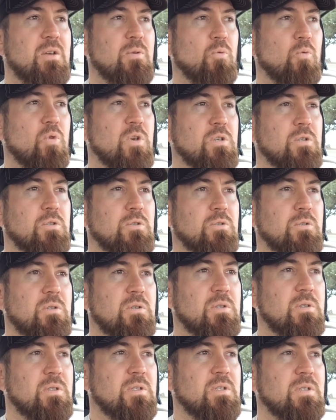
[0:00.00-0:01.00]
will,
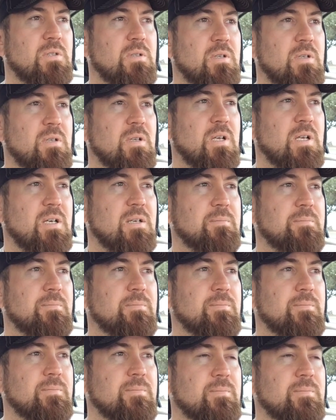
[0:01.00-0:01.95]
um,